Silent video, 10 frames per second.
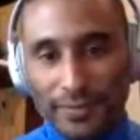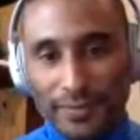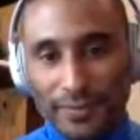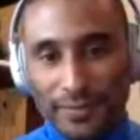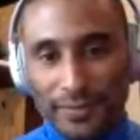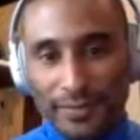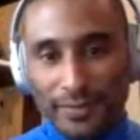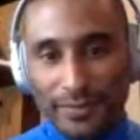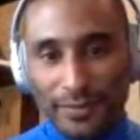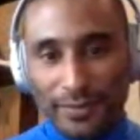
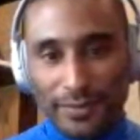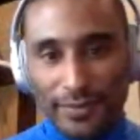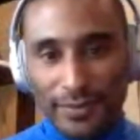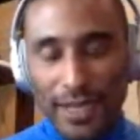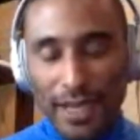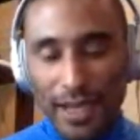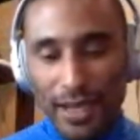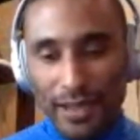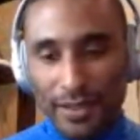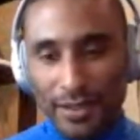
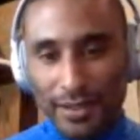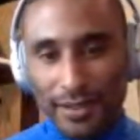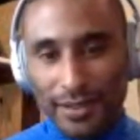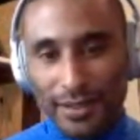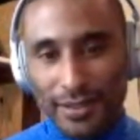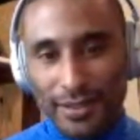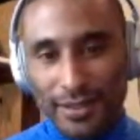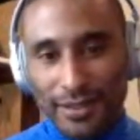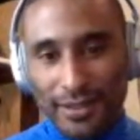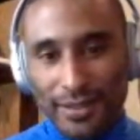
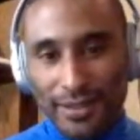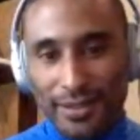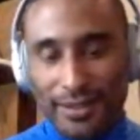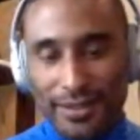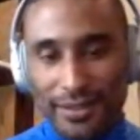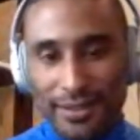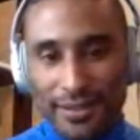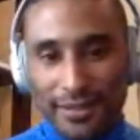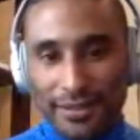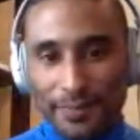
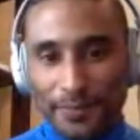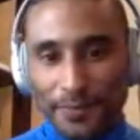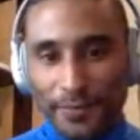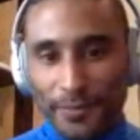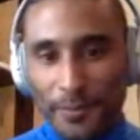No words are spoken by the person on screen.